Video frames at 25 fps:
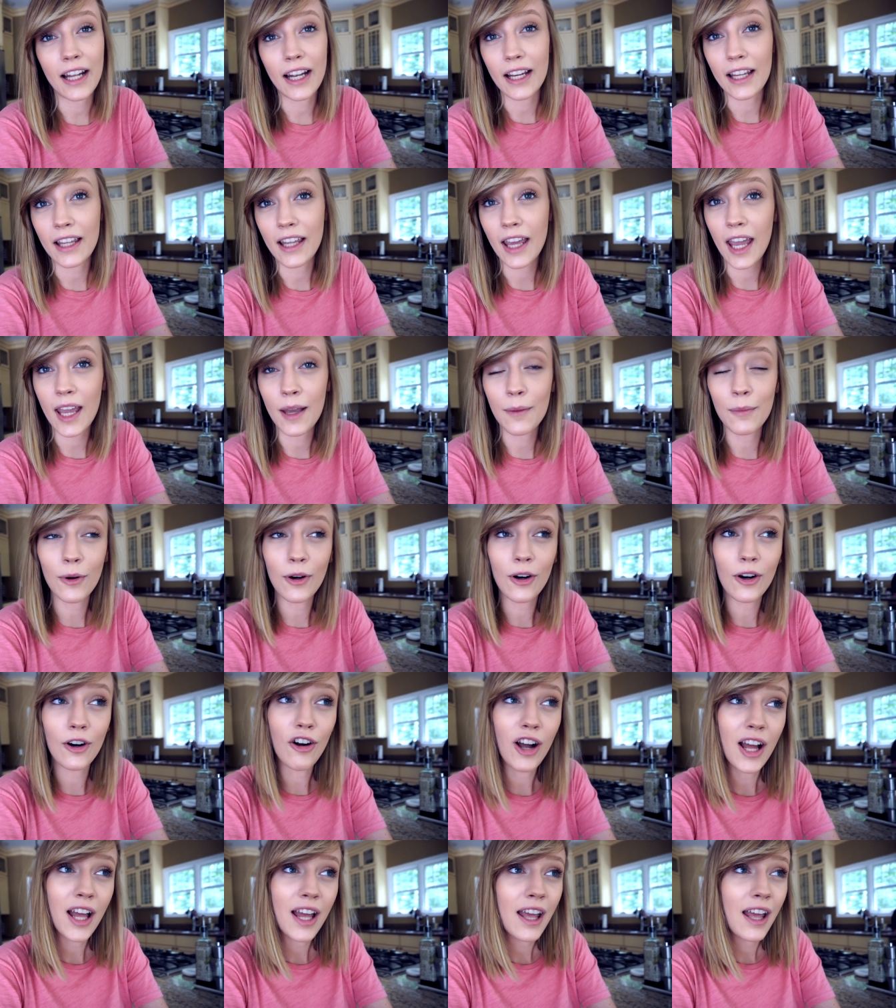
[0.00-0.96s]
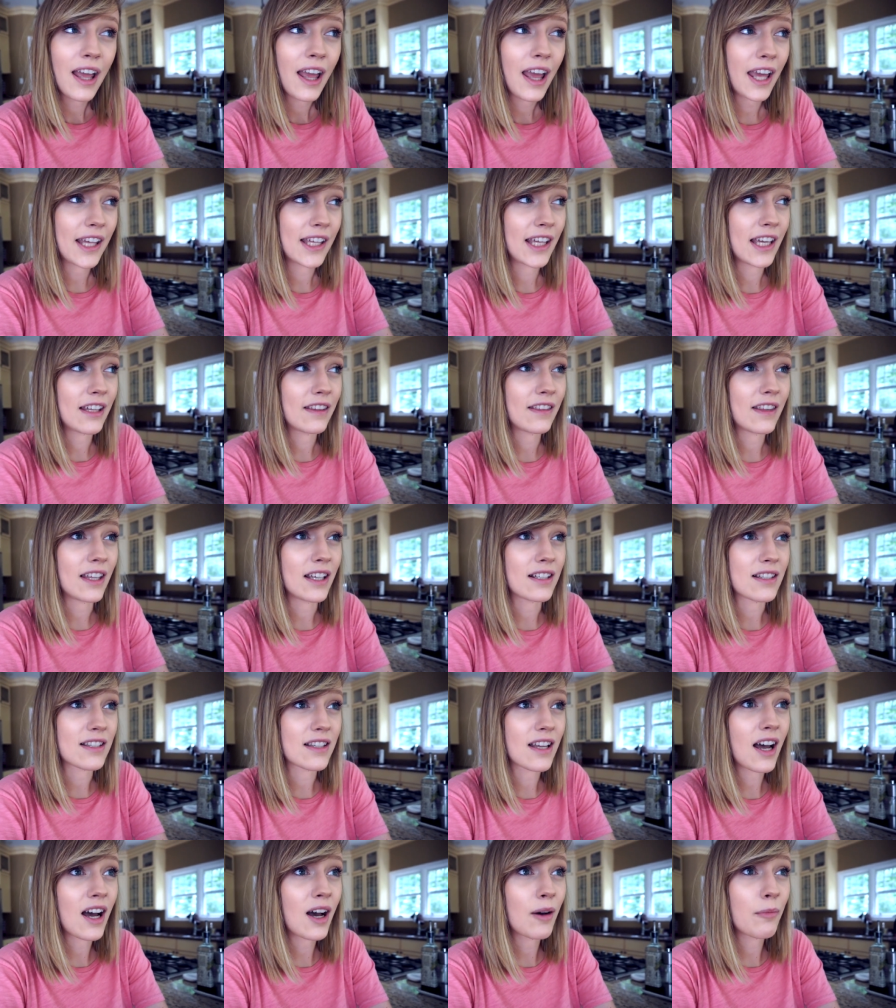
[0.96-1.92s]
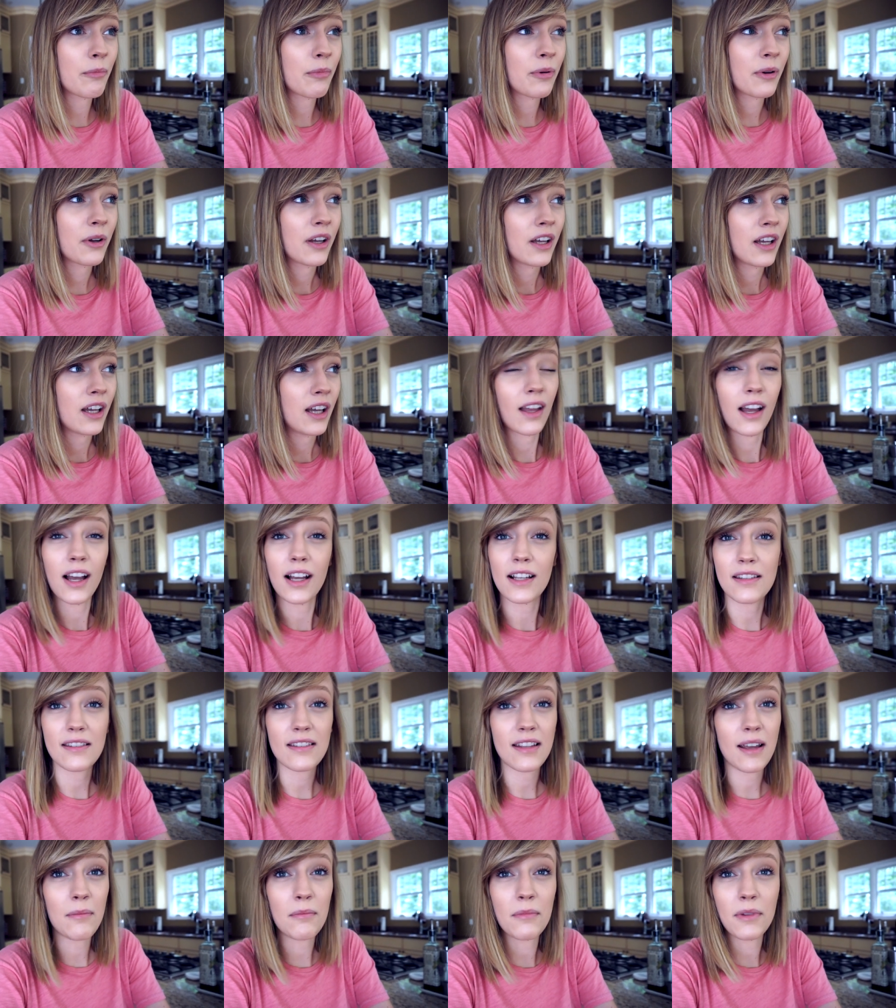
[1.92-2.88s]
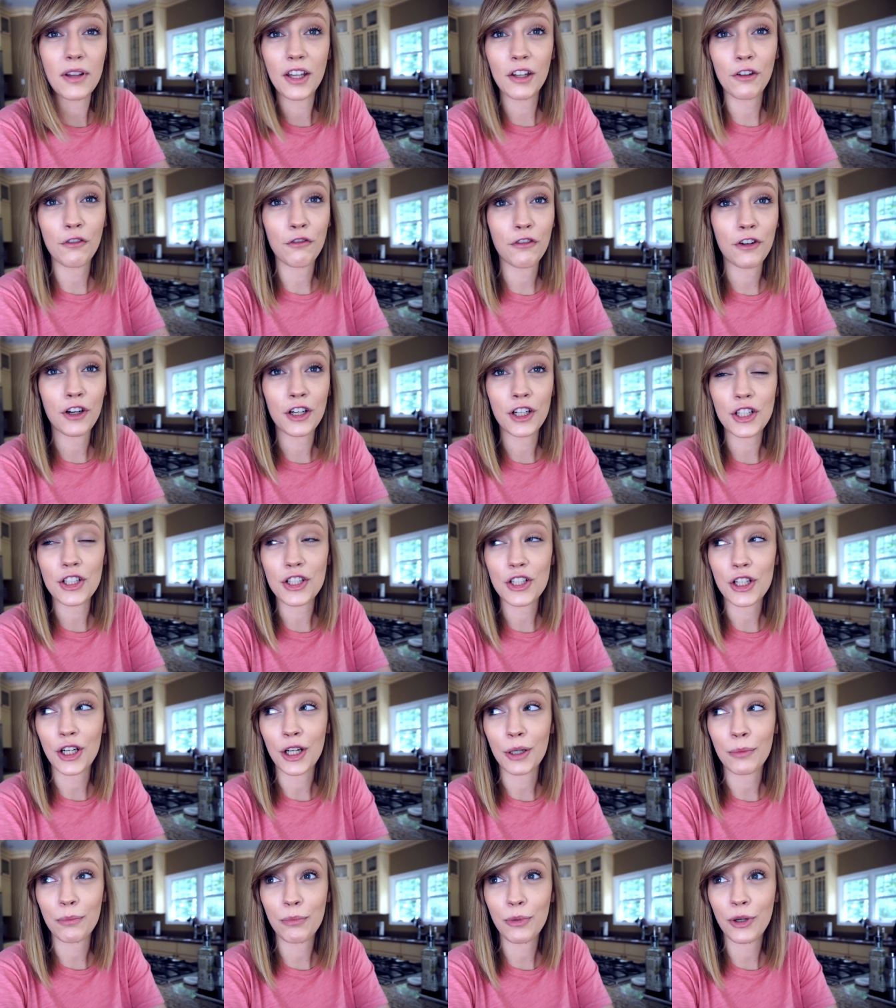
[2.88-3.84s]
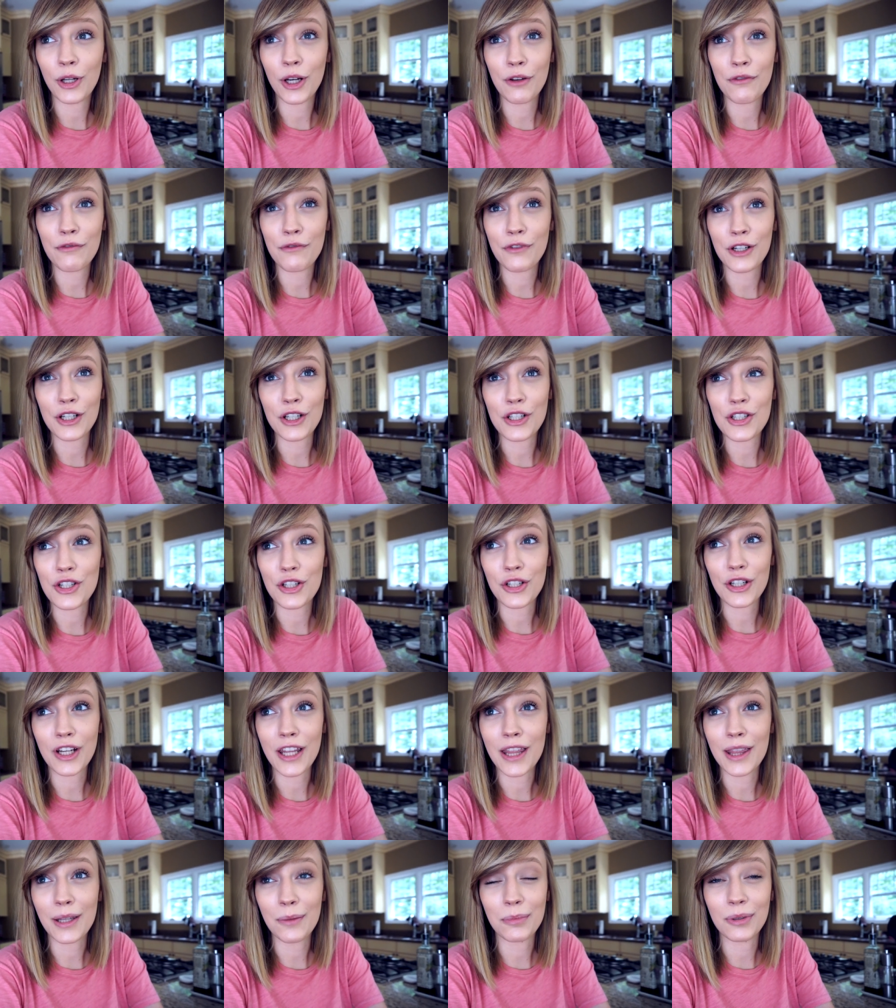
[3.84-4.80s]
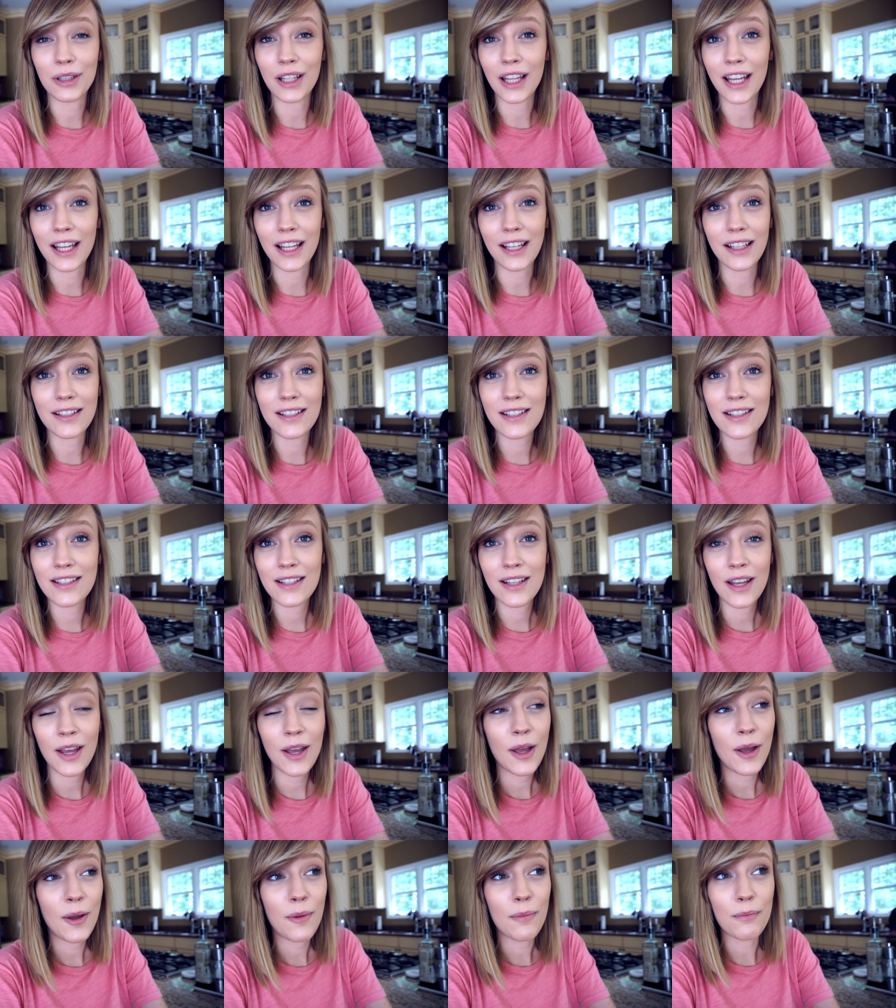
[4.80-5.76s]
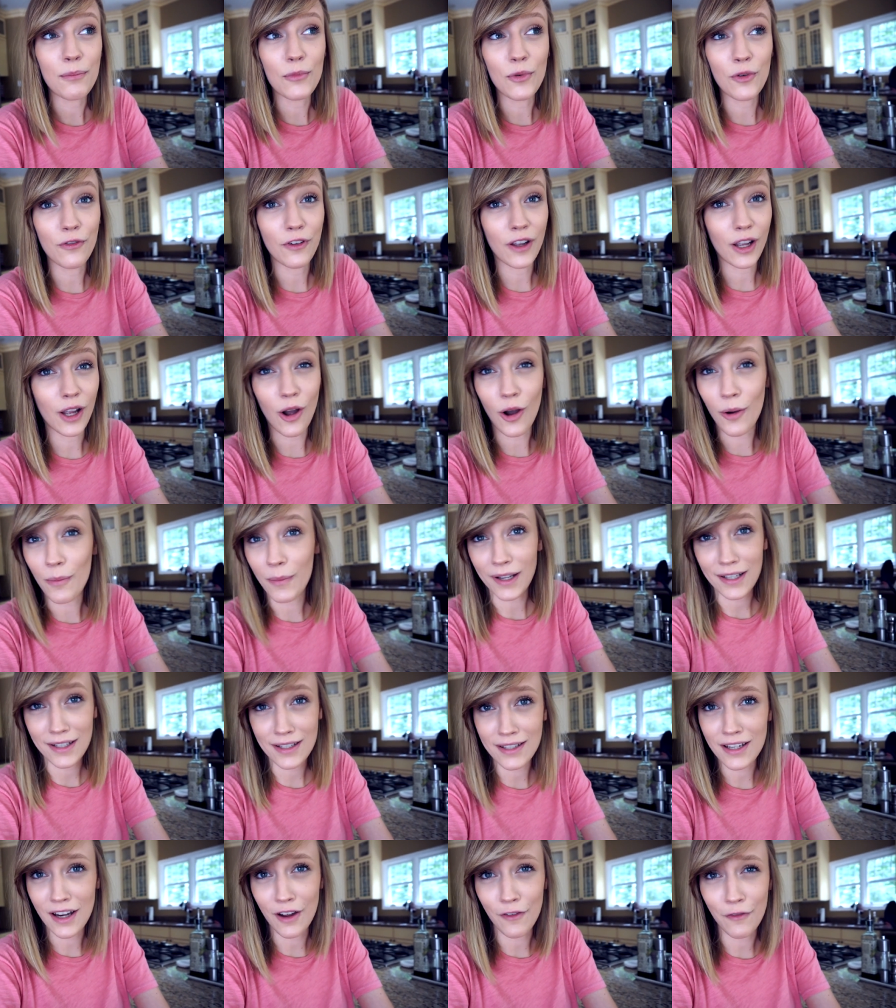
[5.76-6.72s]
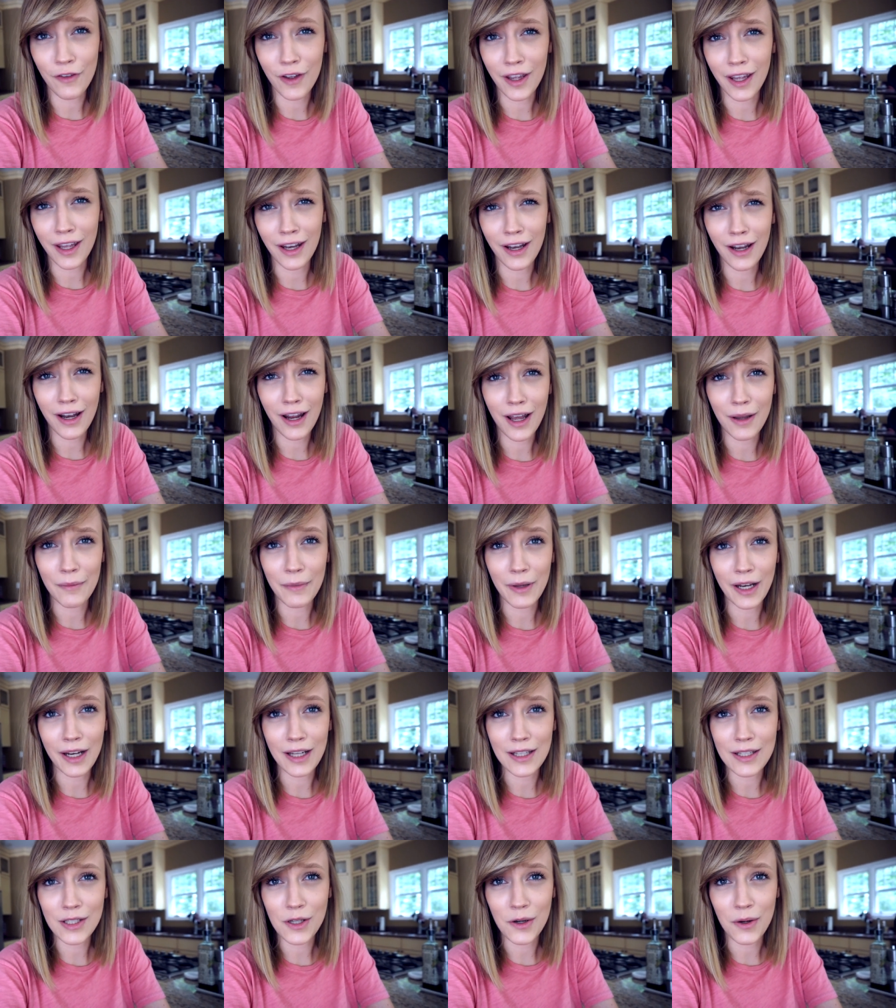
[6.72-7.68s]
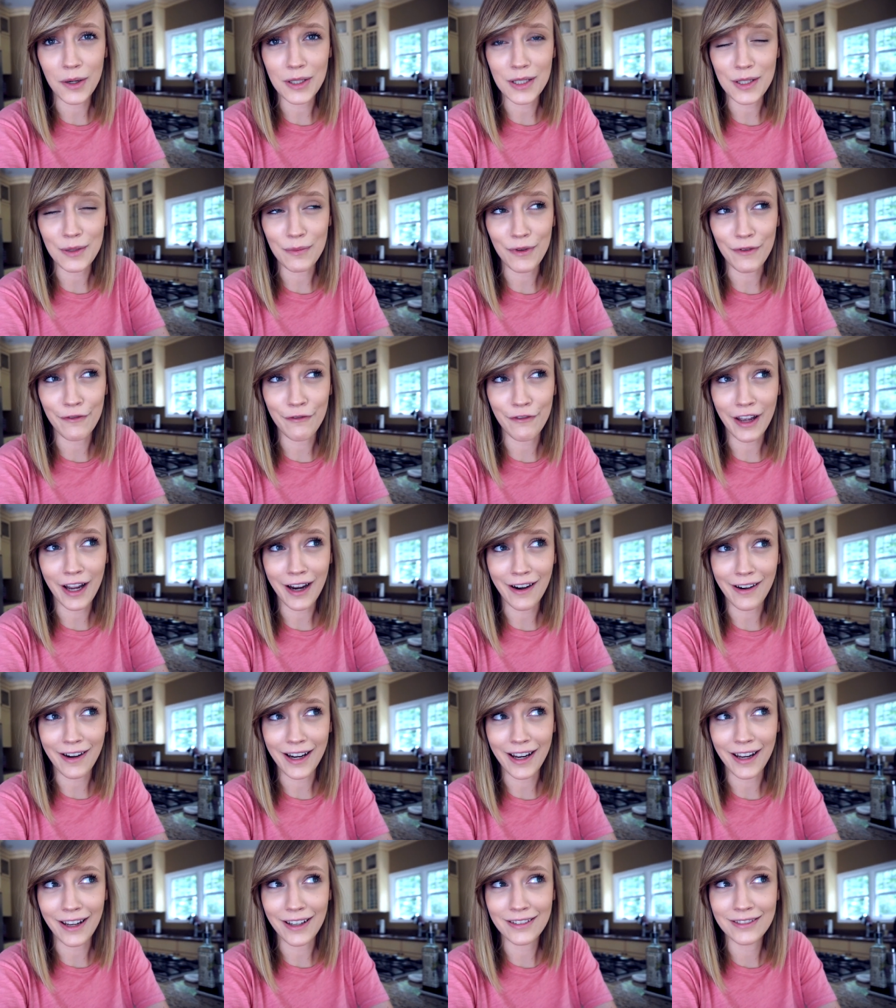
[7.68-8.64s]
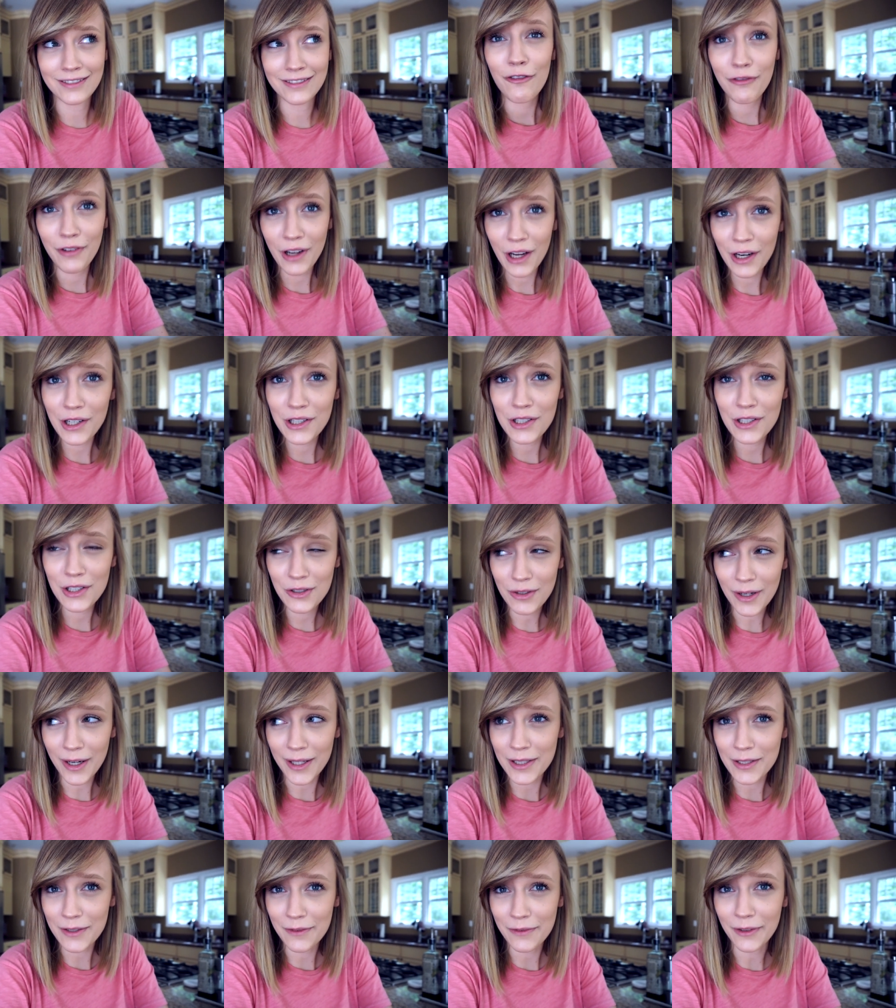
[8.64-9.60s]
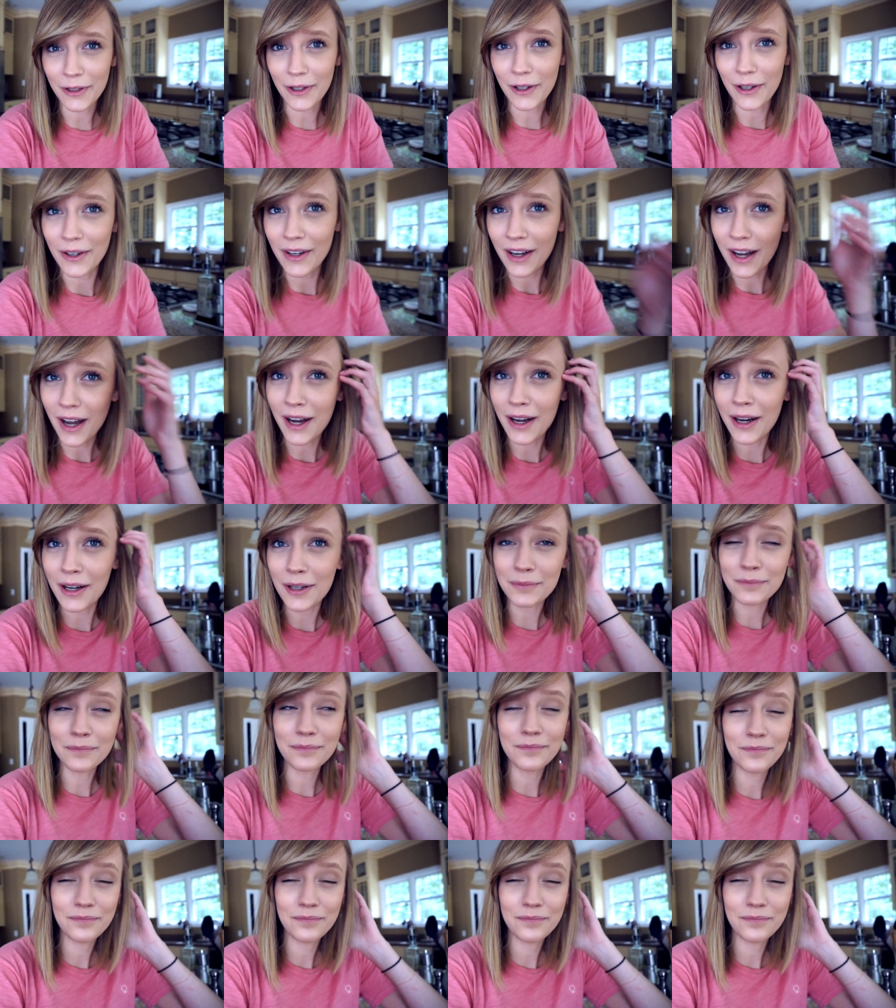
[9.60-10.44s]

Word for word: getting cable, hanging things up, assembling furniture, putting furniture in the place, moving all my stuff in. I mean, it's going to be very, very stressful. Um,